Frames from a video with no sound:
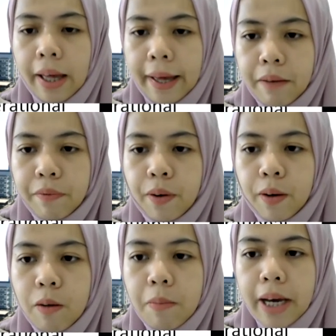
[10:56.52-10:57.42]
And
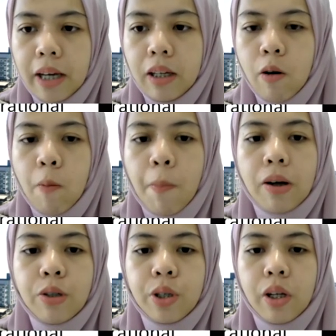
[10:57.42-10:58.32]
followed by an
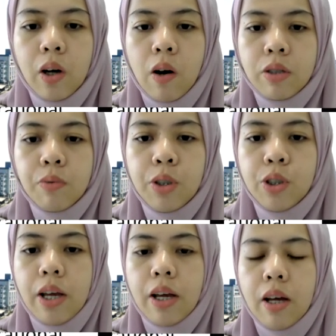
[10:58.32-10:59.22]
operational cost, which
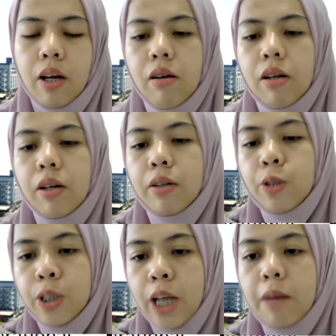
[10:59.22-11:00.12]
is
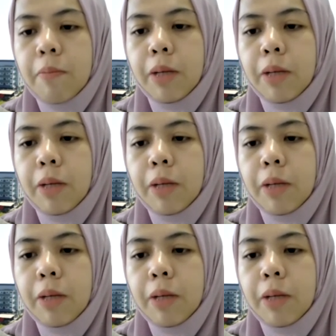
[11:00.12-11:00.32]
10